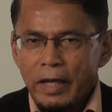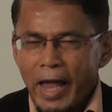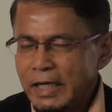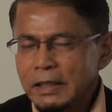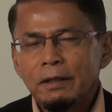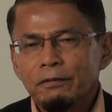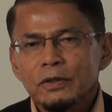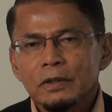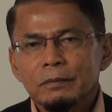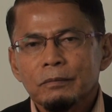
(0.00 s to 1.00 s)

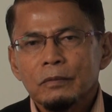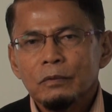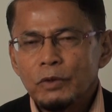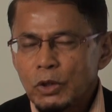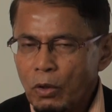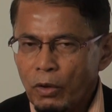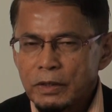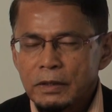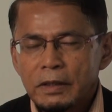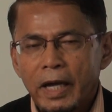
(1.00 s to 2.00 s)
additives, which
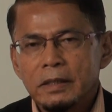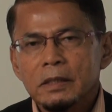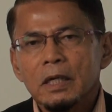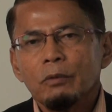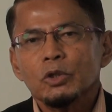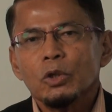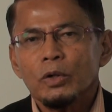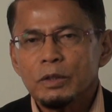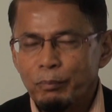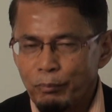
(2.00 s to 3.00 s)
cause cancer, which
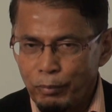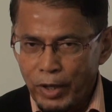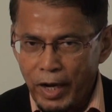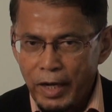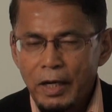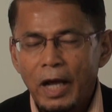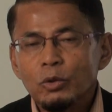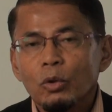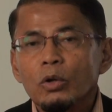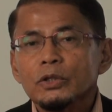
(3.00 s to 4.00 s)
cause brain and
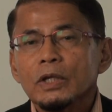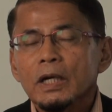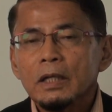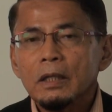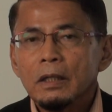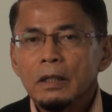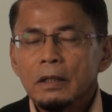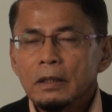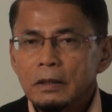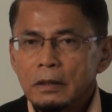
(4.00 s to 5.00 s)
neurological
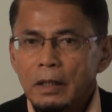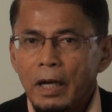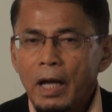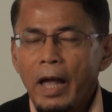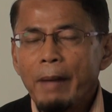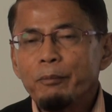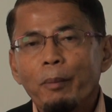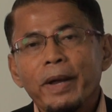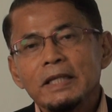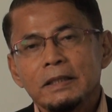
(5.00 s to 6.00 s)

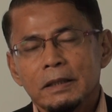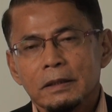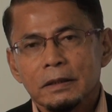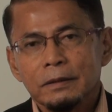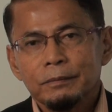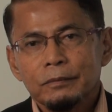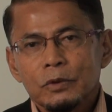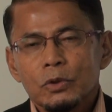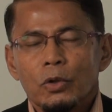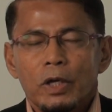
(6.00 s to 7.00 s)
abnormalities.
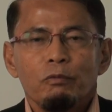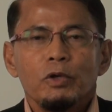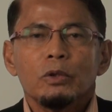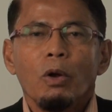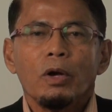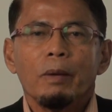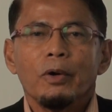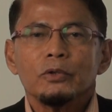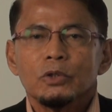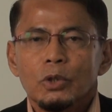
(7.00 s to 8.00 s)
So if we talk
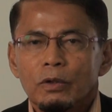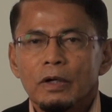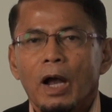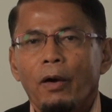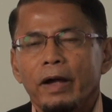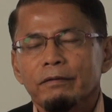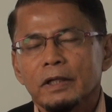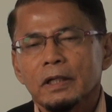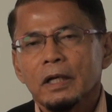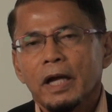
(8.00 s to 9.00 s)
about children now
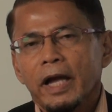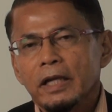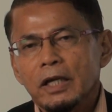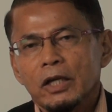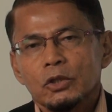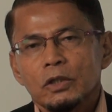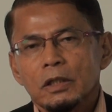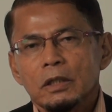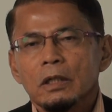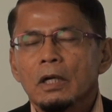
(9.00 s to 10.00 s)
having
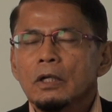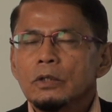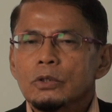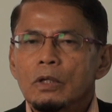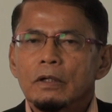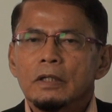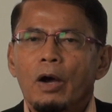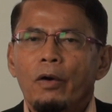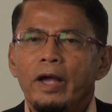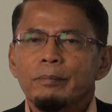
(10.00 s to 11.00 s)
ADHD, children
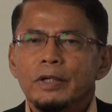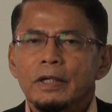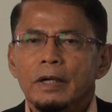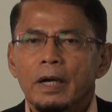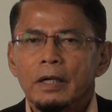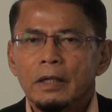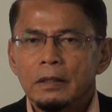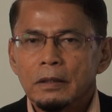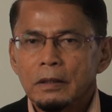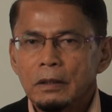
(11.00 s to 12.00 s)
now having
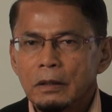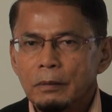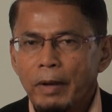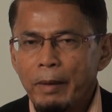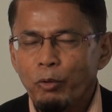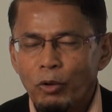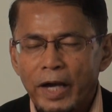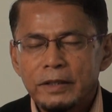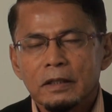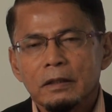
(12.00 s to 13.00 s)

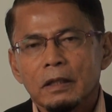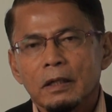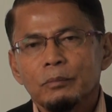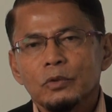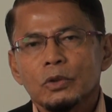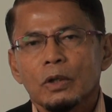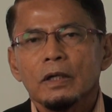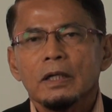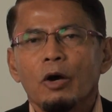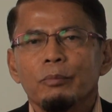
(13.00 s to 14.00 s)
bipolar syndrome,
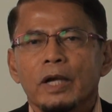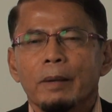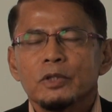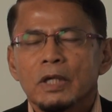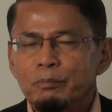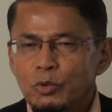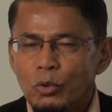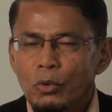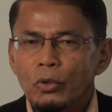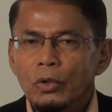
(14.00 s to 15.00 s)
children now become
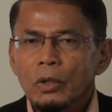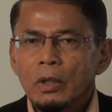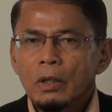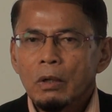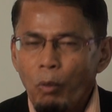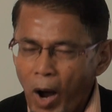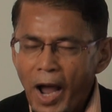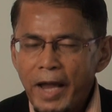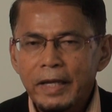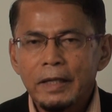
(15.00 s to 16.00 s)
schizo,
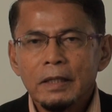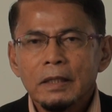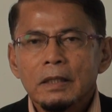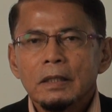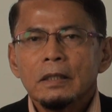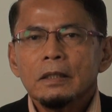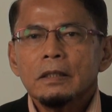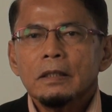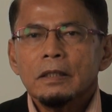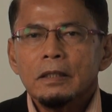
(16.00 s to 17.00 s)
why?
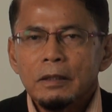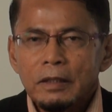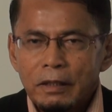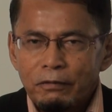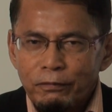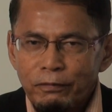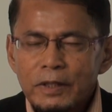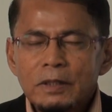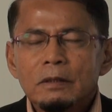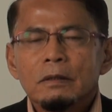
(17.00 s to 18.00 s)
The
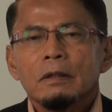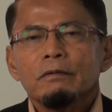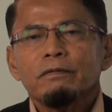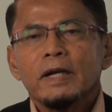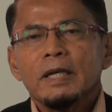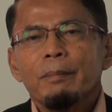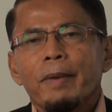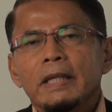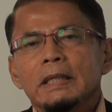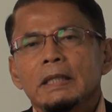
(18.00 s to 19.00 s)
first
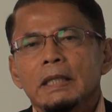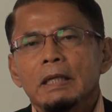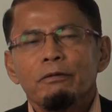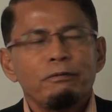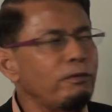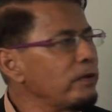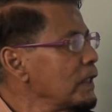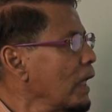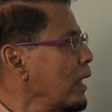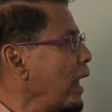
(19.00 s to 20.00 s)
fundamental
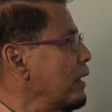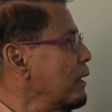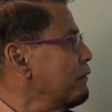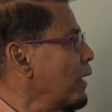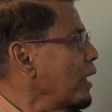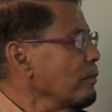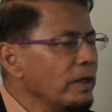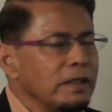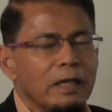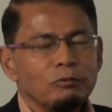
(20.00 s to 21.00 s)
physical
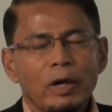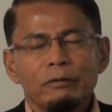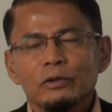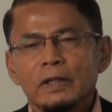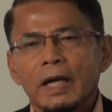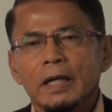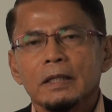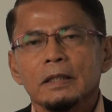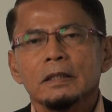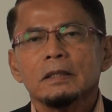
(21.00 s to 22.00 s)
environment that we have to
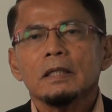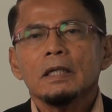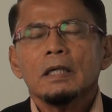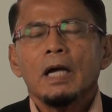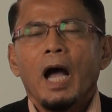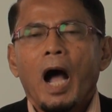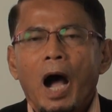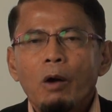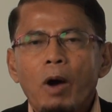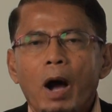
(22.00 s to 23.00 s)
tackle is
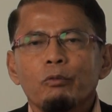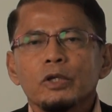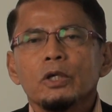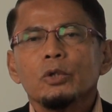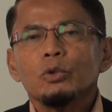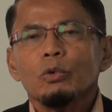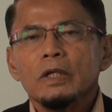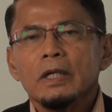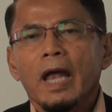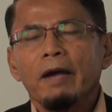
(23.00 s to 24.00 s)
how are we going to
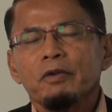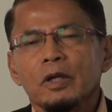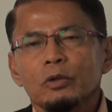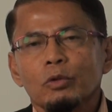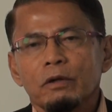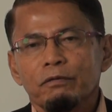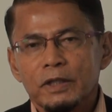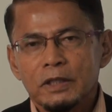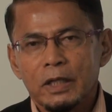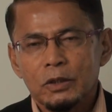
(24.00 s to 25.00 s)
lead life in the
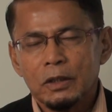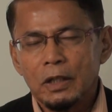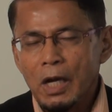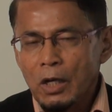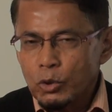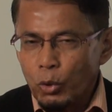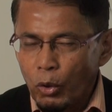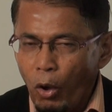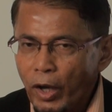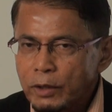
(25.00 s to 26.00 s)
21st century. So
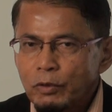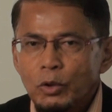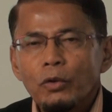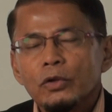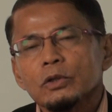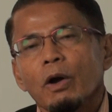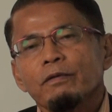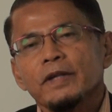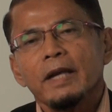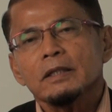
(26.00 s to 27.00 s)
long as we don't
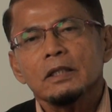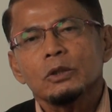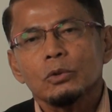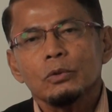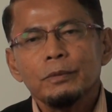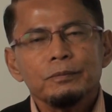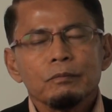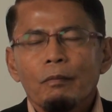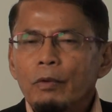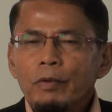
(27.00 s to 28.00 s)
resolve that issue,
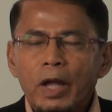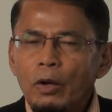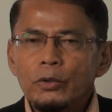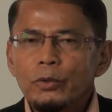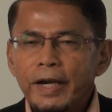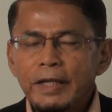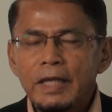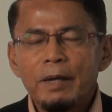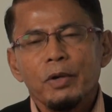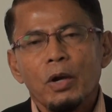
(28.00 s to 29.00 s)
we cannot do
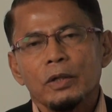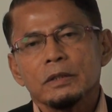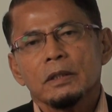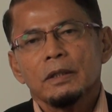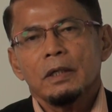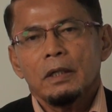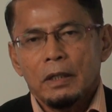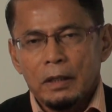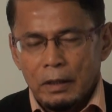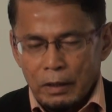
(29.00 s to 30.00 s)
anything, because
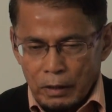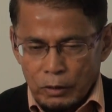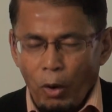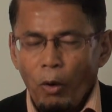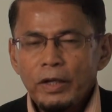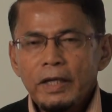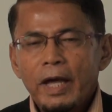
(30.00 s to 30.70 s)
not only